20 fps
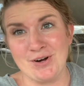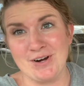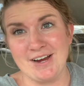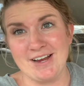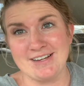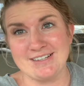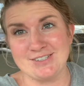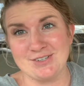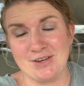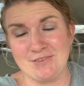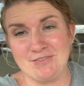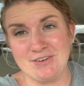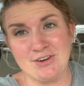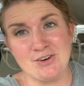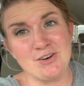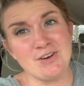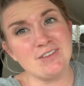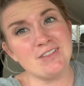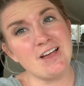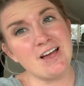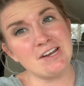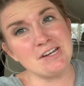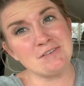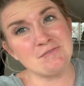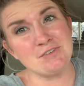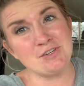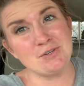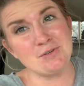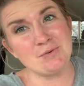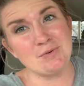And so I figure a lot of
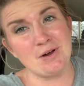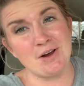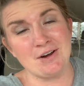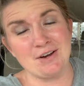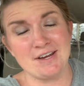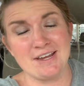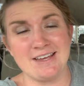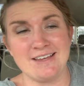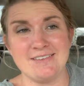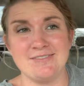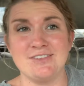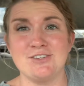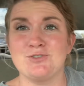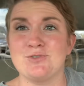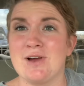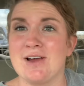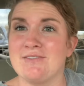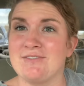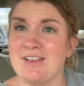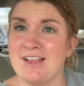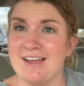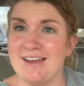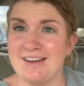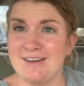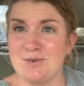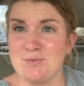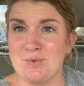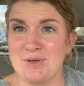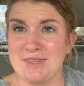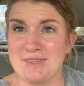you are in the drive
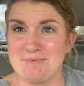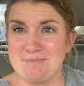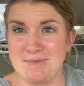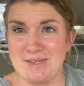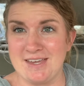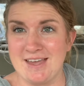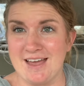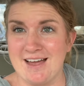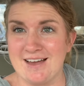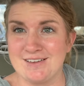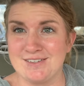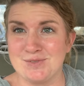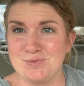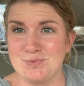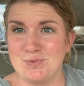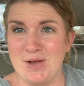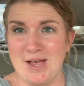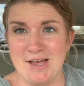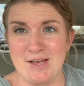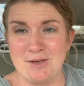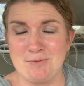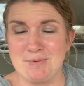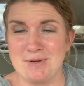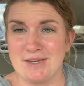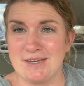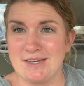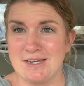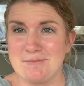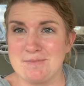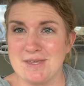line with me as well,
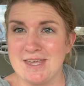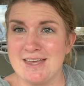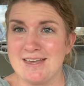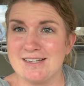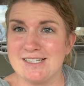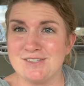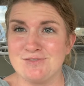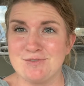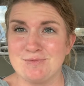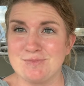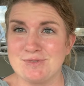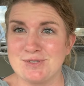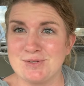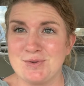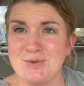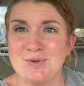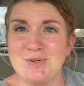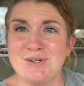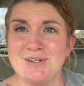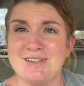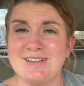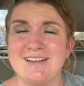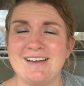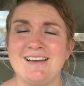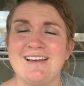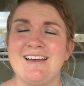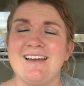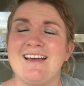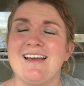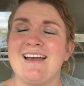picking up kids from school.
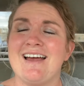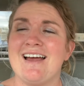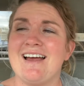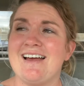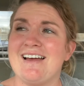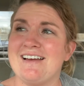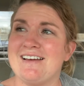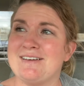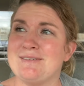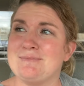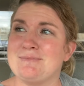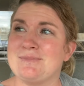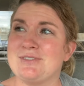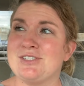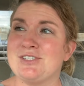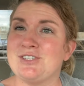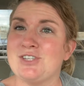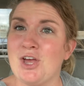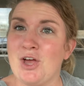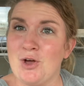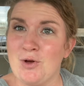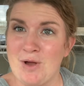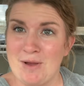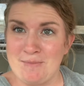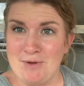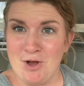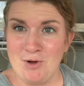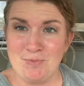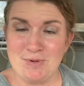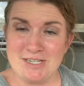So
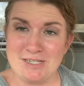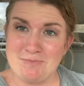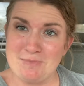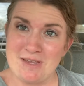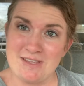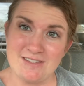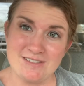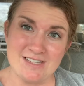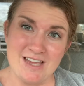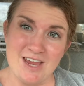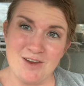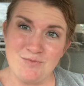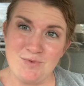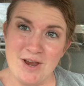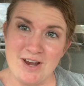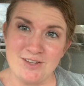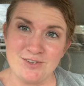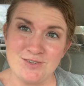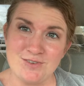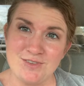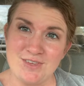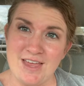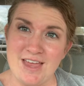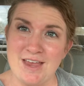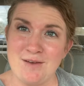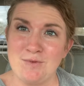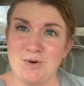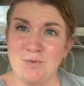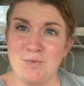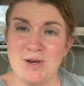I'm hoping to make this a regular
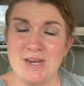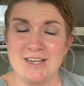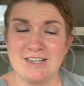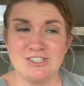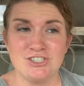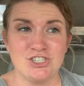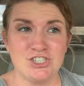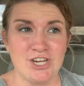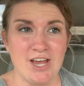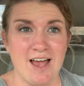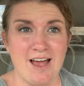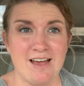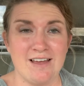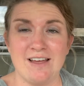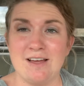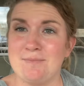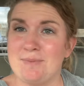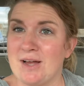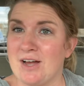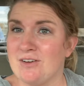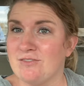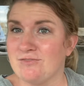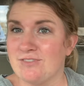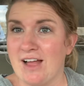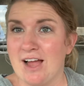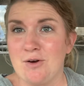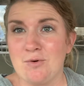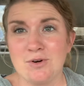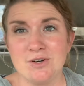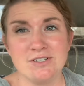thing where we can chat about
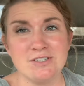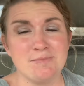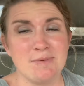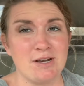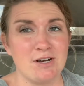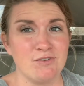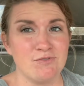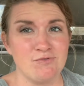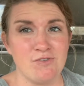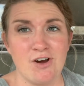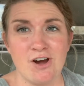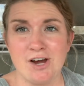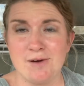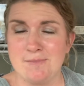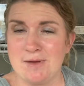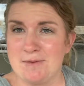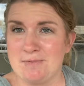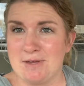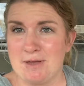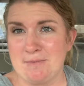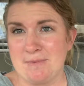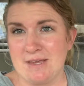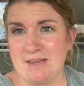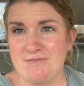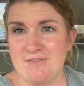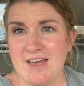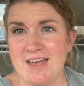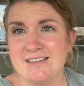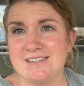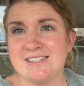flowers, about our farm, upcoming
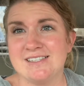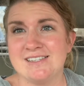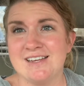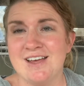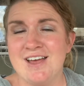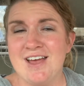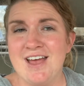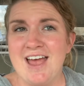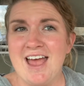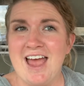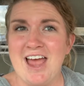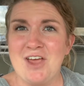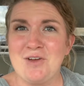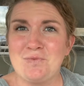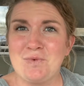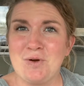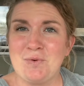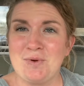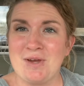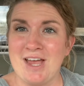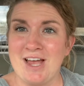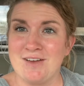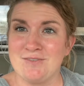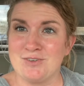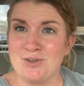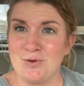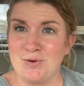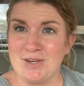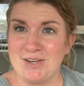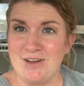events, and what we have
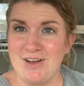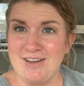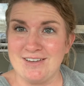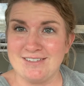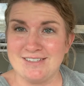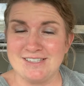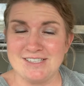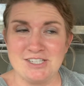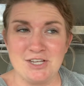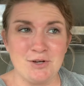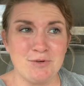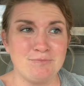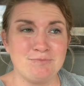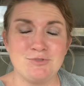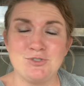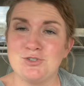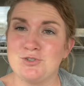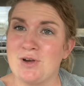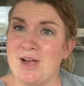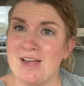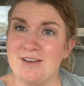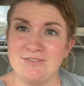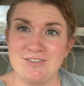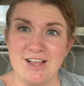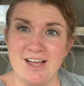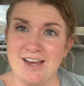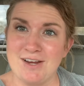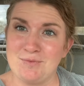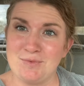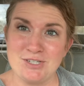going on. So drive
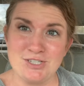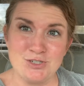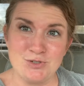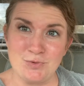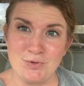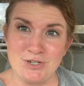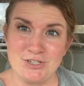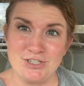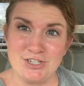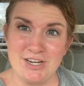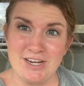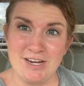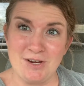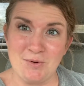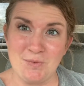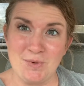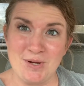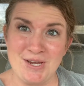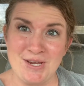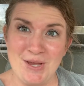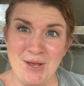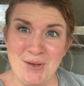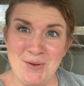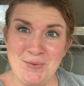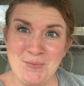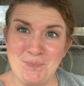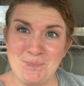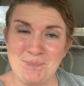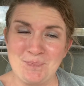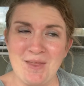line with Georgia, here we
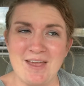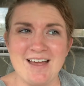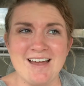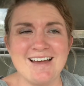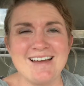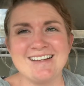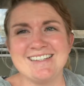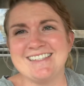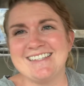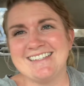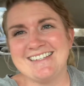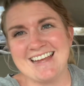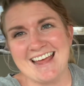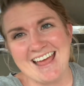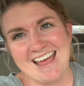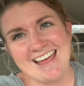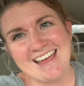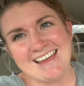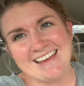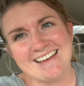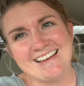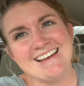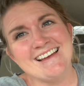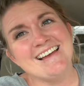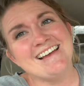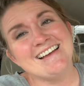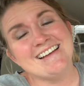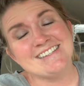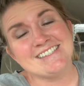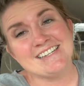go. Today
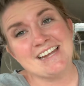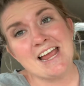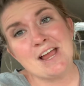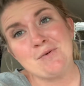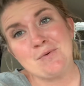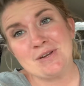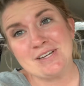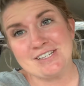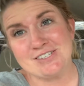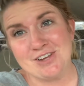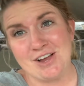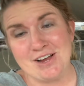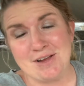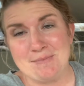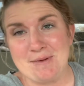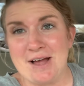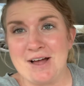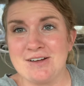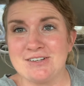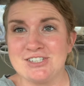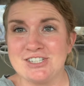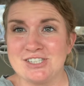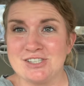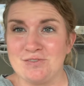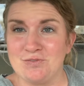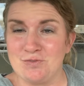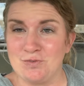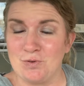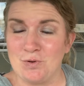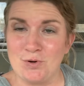I wanted to talk about just the
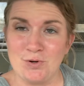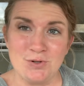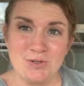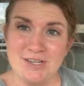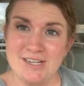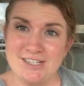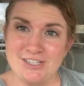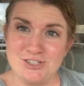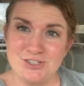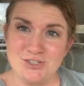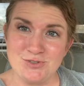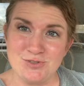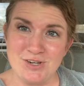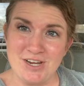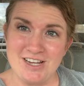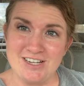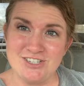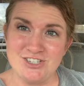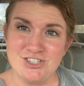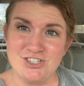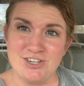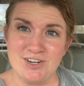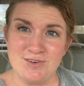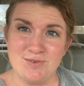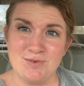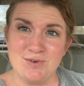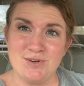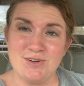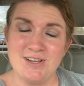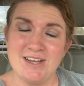floral industry in
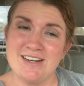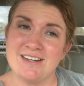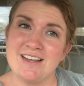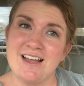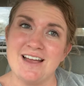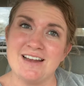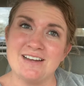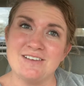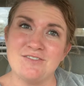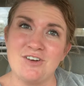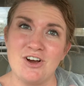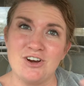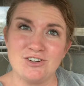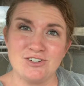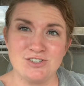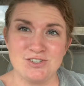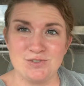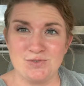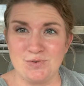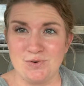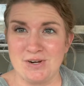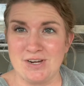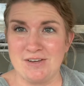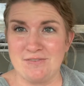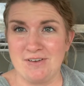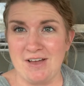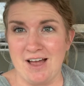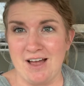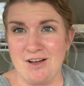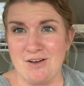general and kind of our story
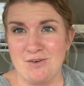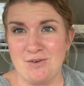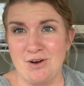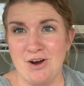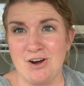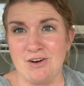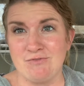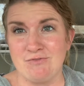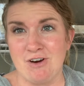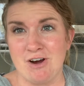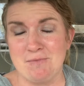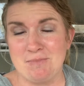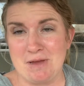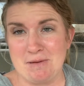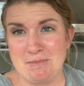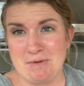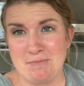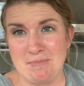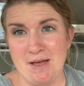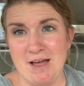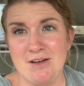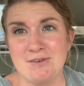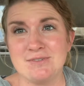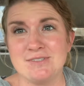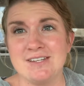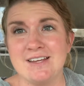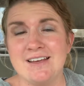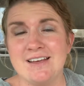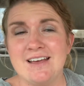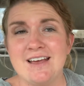of how our farm came
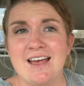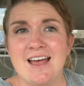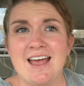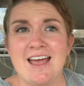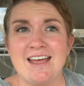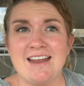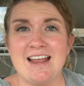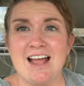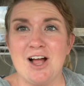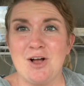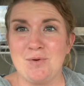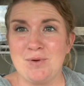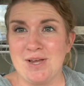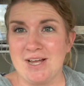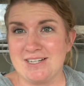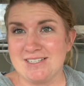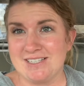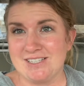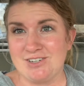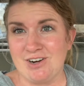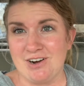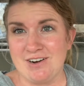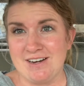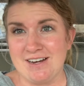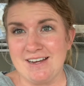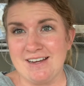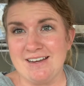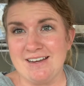about and how we got started.